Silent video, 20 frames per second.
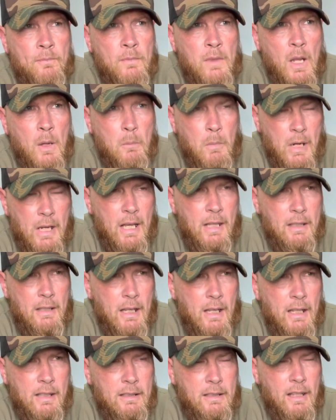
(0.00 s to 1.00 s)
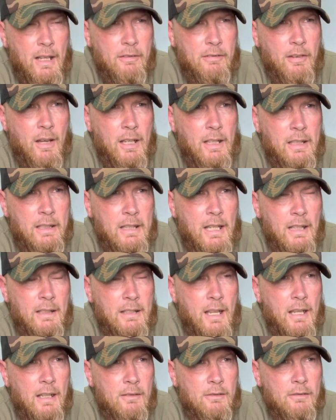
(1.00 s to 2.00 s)
But I finally got
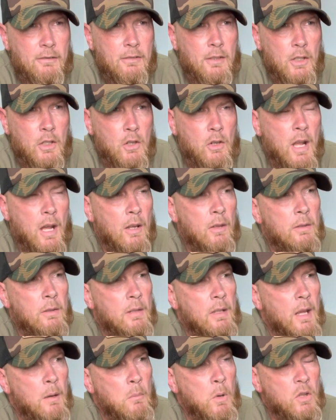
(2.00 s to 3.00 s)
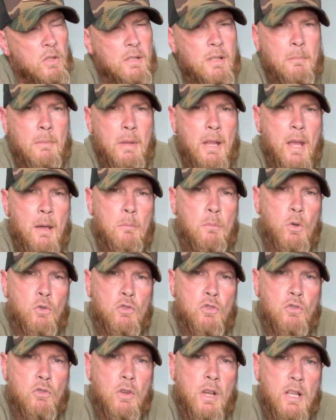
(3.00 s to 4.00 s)
that figured out. I bought some of that boot
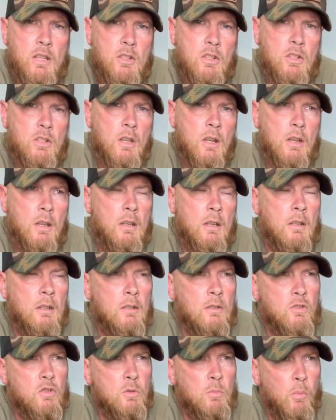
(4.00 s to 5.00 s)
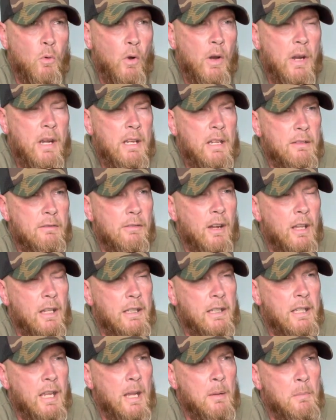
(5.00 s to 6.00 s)
stretch spray. It finally
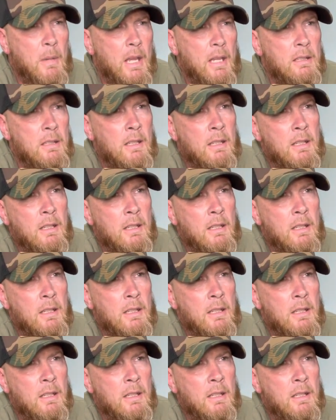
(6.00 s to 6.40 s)
came in.